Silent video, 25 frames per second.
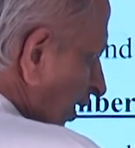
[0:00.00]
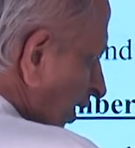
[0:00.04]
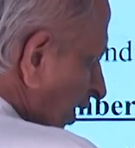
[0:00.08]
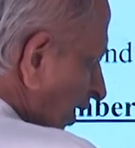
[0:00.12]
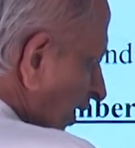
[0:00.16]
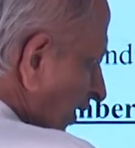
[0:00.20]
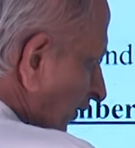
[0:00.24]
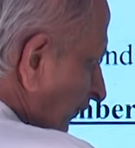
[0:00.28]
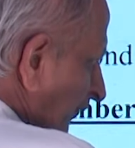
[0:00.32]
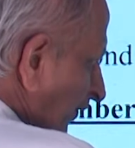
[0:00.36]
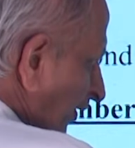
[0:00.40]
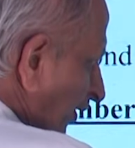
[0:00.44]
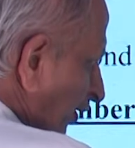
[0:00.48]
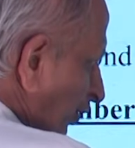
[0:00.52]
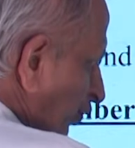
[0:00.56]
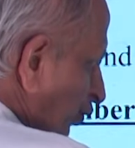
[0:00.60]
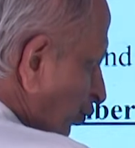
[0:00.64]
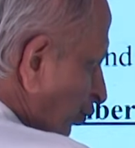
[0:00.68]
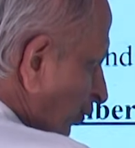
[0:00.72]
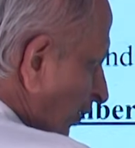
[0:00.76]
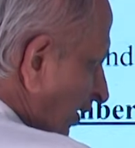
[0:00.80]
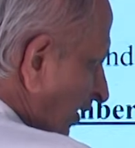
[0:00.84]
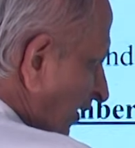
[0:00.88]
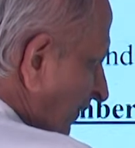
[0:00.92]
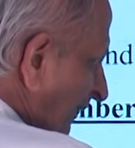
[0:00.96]
Or if it is
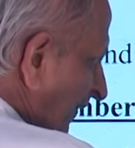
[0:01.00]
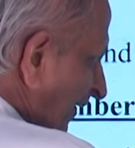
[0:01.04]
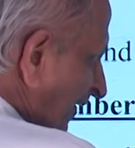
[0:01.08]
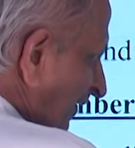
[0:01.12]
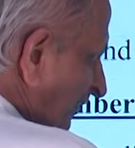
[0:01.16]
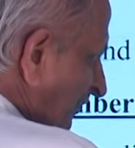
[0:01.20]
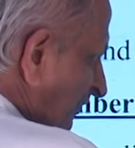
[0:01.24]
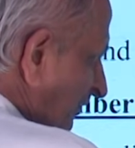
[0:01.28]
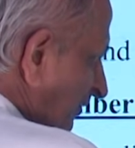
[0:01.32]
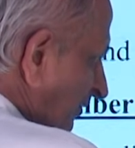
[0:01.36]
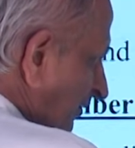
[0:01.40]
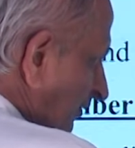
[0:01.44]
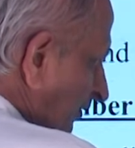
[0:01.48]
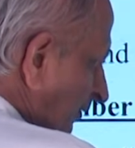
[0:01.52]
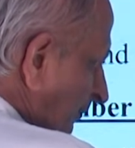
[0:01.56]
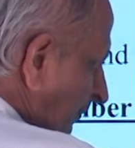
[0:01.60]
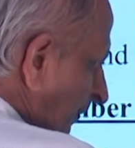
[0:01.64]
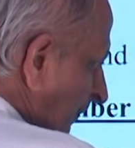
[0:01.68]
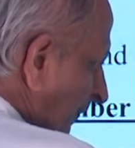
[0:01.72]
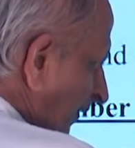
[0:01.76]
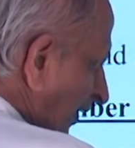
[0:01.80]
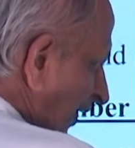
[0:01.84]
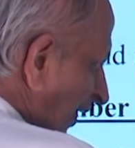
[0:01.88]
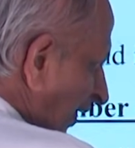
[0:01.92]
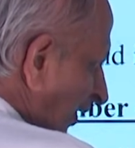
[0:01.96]
two elements, it may
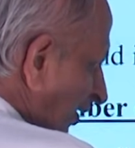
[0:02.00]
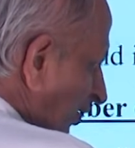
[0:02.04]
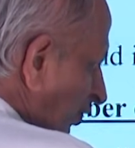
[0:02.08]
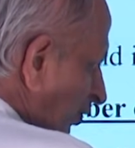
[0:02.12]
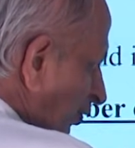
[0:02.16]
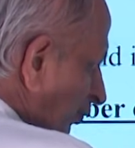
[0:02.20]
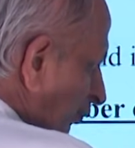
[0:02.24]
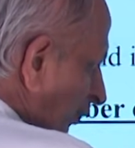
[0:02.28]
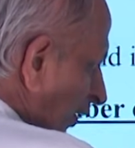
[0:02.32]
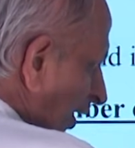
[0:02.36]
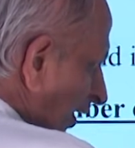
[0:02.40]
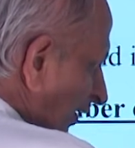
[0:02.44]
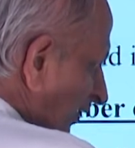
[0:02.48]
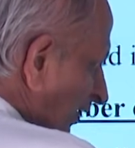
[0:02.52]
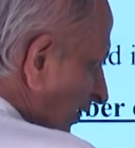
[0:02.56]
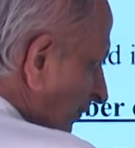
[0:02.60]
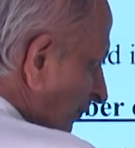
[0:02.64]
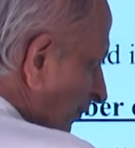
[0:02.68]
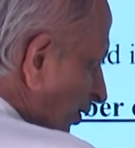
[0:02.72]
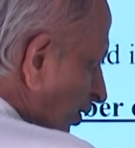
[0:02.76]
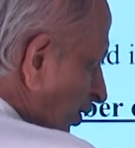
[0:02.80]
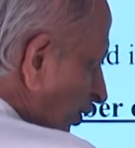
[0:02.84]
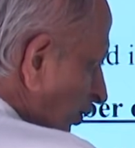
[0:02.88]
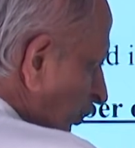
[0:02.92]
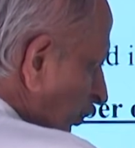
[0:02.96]
be water
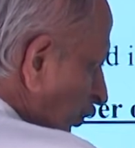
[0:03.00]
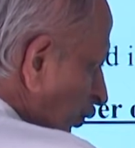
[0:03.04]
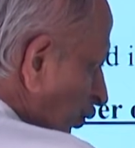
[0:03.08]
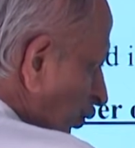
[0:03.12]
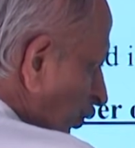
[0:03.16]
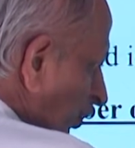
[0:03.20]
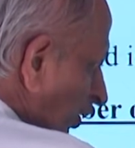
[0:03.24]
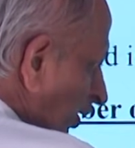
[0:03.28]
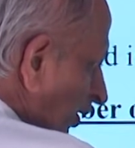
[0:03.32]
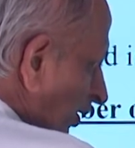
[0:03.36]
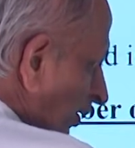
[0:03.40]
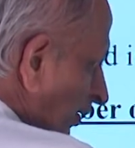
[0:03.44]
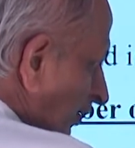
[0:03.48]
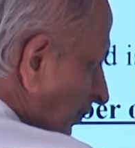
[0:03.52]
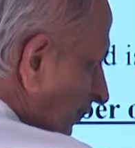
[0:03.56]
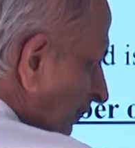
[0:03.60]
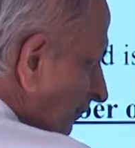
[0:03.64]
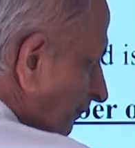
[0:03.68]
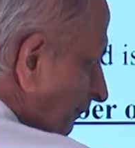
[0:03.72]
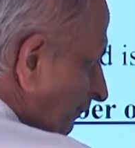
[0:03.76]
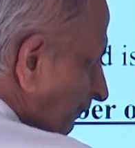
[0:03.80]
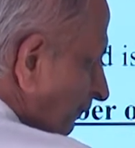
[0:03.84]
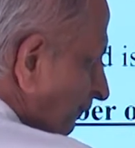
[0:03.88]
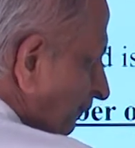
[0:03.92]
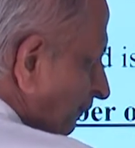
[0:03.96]
molecule,
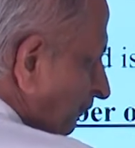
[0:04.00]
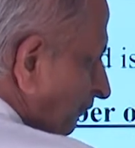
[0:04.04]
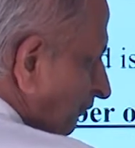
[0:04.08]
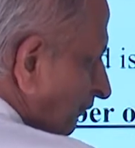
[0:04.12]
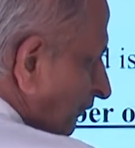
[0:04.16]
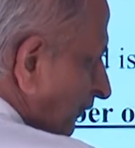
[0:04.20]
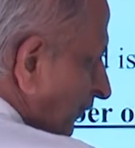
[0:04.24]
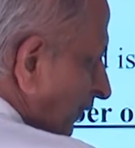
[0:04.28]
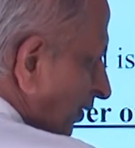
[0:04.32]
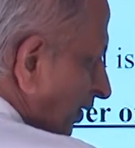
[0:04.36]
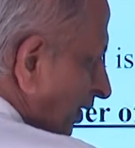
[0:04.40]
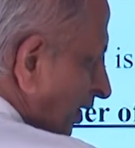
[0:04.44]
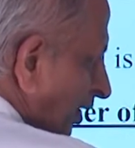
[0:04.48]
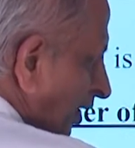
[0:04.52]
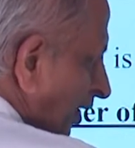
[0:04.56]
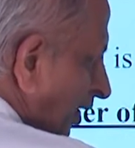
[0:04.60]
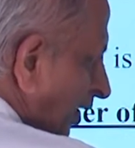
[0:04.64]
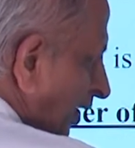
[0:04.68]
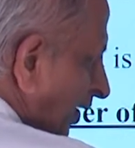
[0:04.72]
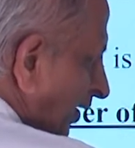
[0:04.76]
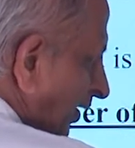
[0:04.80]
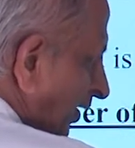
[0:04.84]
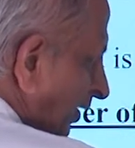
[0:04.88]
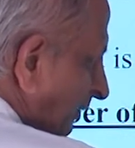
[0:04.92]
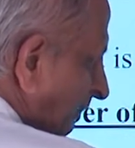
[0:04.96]

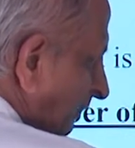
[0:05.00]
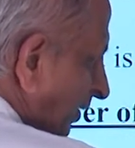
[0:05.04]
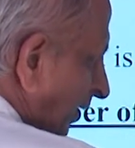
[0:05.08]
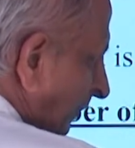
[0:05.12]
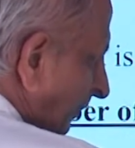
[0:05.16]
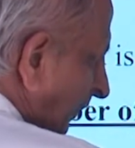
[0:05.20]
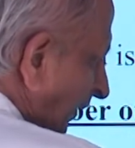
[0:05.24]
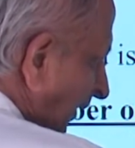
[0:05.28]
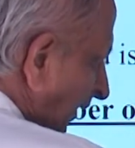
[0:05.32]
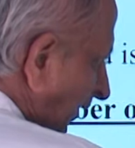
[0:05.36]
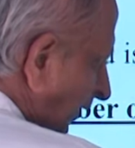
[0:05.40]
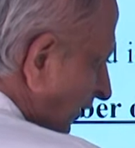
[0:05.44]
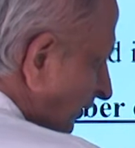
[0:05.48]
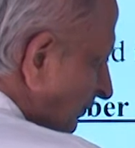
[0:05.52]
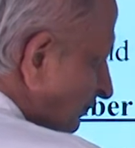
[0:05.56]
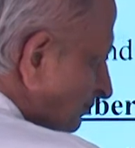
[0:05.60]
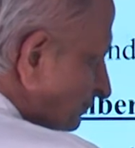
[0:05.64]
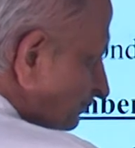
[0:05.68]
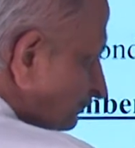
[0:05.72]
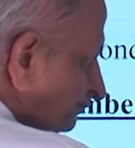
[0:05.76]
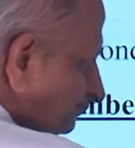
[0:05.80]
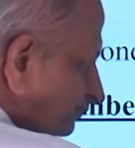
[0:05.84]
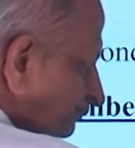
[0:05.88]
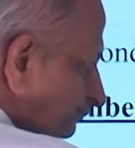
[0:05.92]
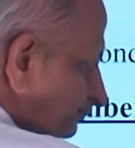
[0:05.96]
or it may be
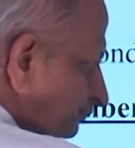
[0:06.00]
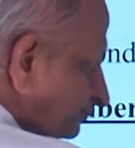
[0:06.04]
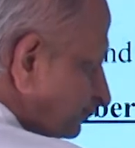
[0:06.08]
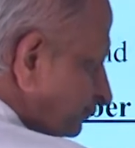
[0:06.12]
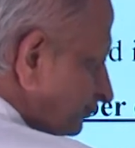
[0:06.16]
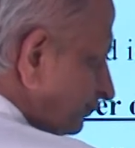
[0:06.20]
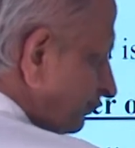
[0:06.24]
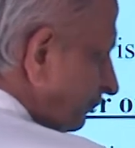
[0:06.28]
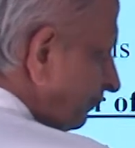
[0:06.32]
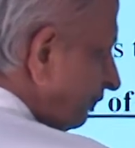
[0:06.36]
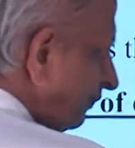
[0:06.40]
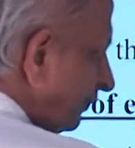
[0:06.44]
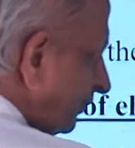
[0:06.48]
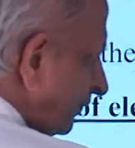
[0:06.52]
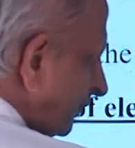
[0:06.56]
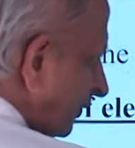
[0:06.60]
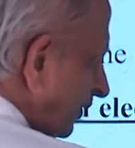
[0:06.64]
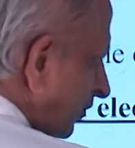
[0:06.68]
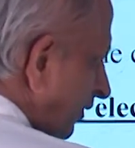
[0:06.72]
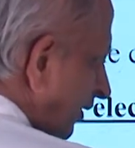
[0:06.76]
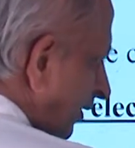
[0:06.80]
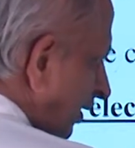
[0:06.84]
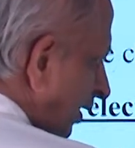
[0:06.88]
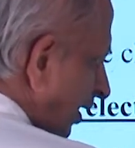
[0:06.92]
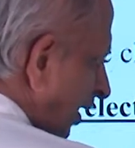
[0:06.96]

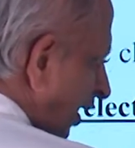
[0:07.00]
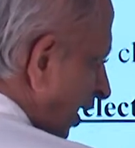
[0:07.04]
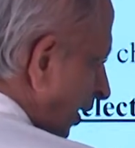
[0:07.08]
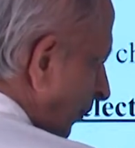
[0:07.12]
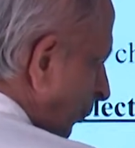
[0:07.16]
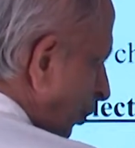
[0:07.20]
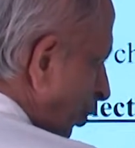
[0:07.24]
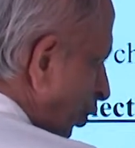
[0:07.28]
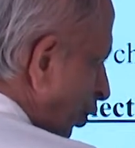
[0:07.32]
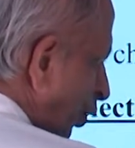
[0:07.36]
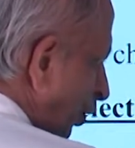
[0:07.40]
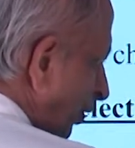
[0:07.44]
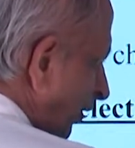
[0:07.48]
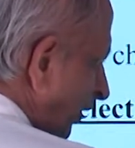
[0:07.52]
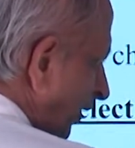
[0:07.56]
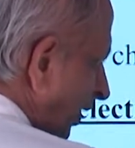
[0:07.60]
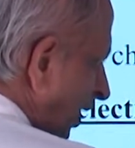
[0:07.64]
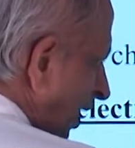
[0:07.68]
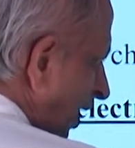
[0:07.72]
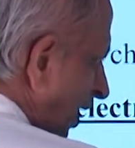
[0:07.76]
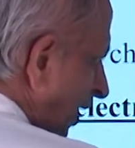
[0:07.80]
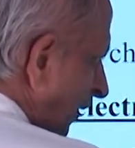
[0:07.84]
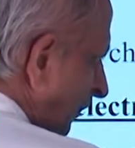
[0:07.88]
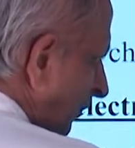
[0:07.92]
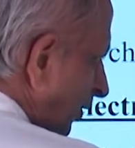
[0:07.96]

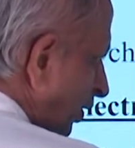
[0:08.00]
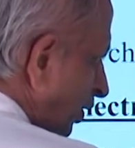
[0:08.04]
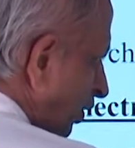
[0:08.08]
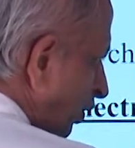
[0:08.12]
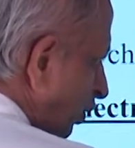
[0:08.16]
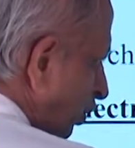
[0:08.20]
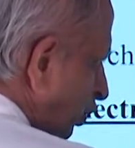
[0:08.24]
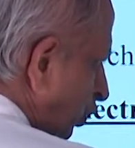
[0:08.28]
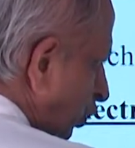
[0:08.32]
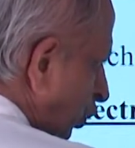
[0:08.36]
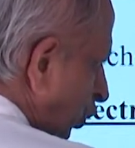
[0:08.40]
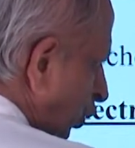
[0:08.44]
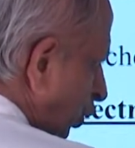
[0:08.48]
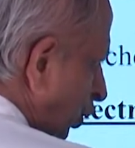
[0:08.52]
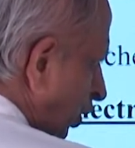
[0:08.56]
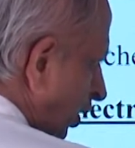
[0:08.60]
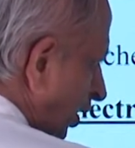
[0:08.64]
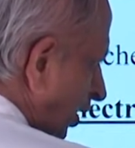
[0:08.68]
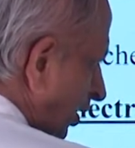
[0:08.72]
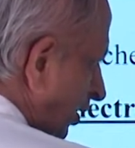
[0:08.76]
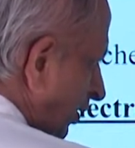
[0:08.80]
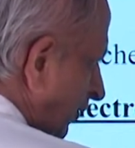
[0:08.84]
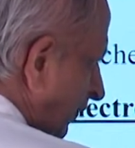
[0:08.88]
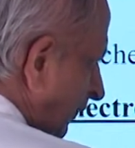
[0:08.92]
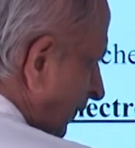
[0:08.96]
ammonia
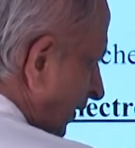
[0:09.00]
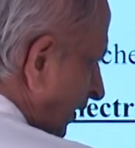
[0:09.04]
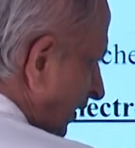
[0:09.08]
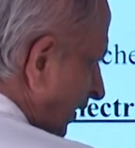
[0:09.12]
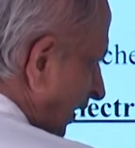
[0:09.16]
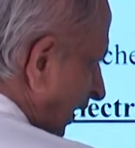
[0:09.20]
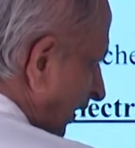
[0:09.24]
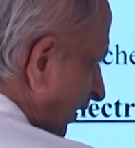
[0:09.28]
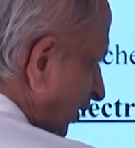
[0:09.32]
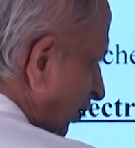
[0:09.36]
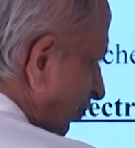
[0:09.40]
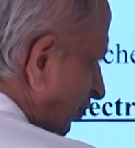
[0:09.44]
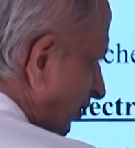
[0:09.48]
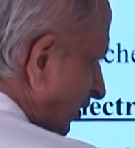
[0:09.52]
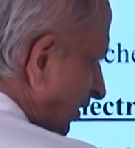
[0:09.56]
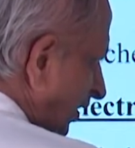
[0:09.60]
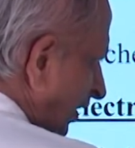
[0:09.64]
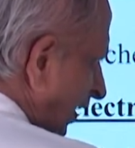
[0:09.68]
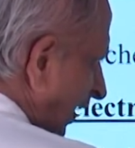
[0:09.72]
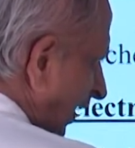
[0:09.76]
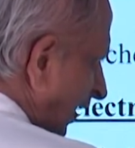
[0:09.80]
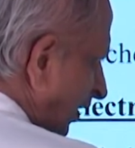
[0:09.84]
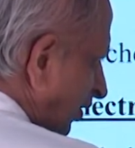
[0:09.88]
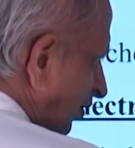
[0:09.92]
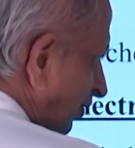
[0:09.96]
molecule, where nitrogen and
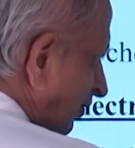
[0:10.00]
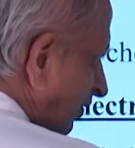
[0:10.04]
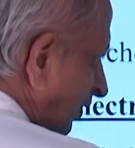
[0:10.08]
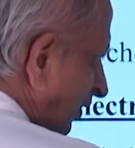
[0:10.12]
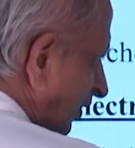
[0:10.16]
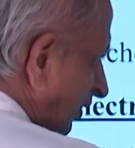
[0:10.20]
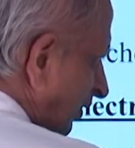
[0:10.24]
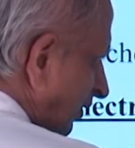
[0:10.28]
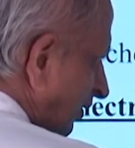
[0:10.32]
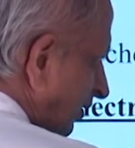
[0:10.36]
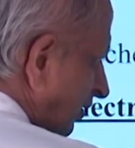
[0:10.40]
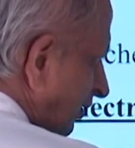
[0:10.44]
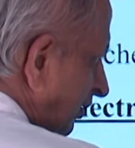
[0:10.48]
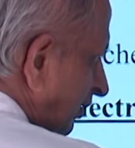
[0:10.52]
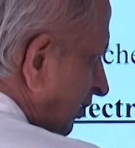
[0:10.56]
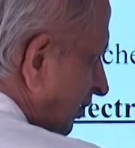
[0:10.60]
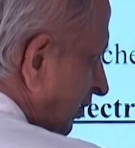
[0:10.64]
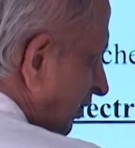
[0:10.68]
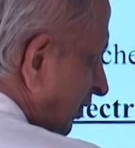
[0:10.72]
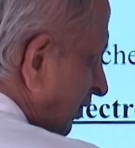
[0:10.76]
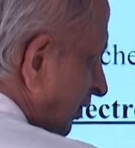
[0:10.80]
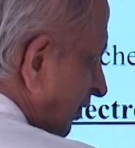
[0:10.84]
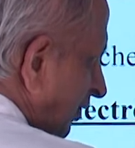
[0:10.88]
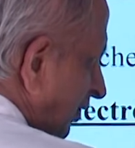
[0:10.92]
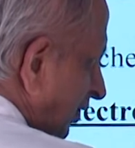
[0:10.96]
hydrogen,
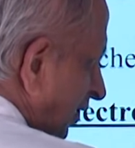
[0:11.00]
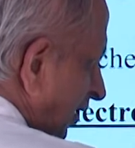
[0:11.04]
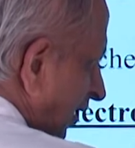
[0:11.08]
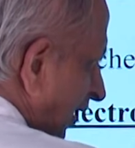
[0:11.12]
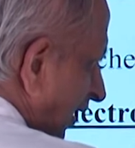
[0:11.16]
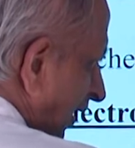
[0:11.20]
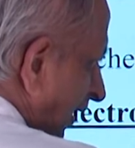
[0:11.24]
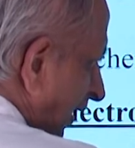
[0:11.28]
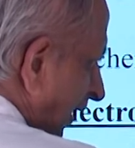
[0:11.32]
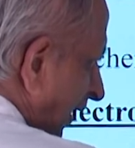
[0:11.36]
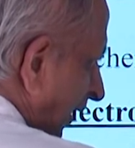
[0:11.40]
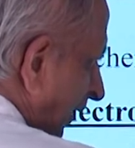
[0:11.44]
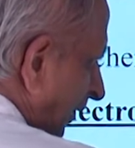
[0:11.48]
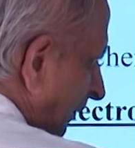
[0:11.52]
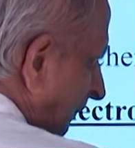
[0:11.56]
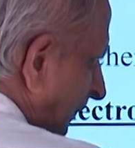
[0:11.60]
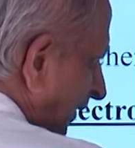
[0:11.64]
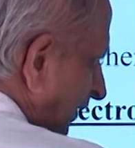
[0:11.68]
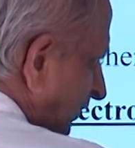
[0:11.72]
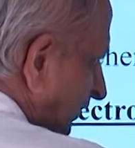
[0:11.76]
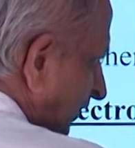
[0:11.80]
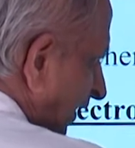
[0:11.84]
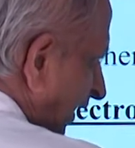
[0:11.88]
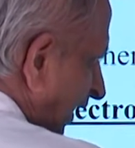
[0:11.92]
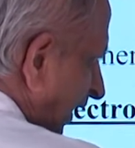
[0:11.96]
and
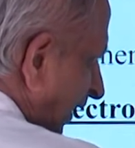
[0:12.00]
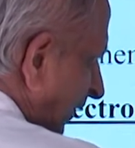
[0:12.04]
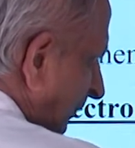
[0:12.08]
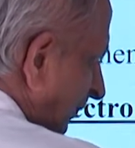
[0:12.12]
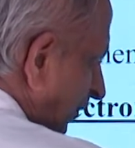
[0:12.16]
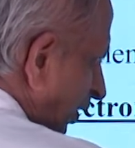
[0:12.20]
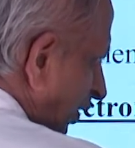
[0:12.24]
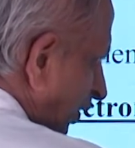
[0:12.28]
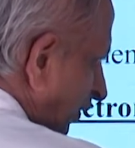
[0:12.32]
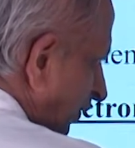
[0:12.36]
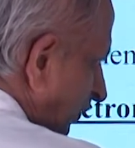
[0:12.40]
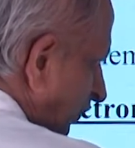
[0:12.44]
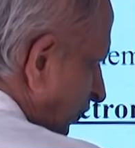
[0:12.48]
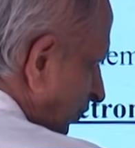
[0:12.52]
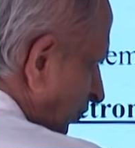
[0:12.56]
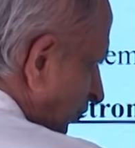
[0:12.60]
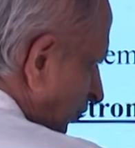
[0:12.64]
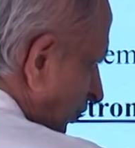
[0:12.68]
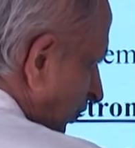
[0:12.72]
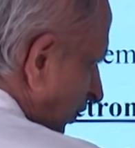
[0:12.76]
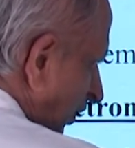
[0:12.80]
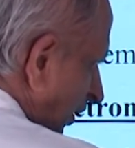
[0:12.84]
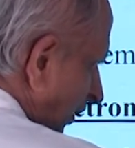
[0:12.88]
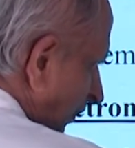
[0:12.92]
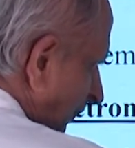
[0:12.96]
methane
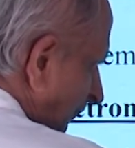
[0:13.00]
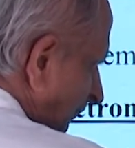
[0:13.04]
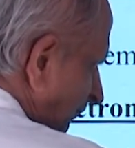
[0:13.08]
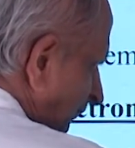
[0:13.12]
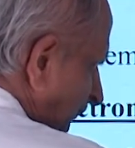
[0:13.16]
molecule,